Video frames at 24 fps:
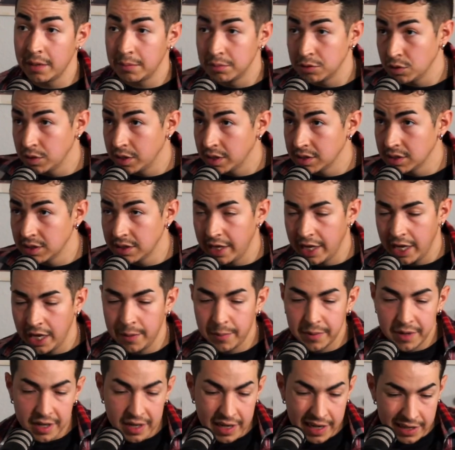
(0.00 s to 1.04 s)
So he has the game,
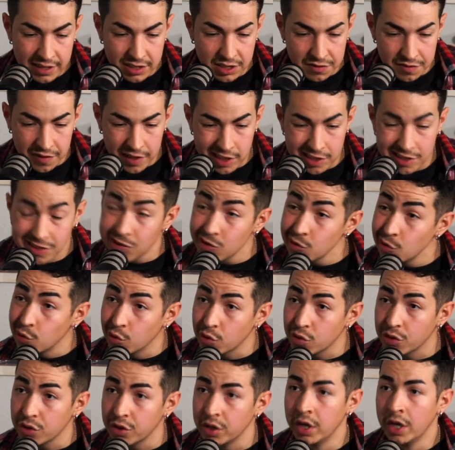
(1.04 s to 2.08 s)
and then he has his face in the
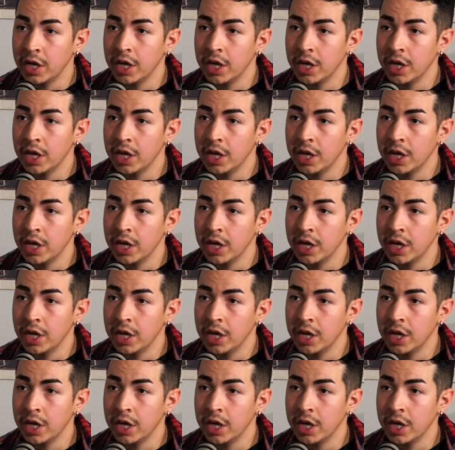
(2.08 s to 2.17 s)
corner.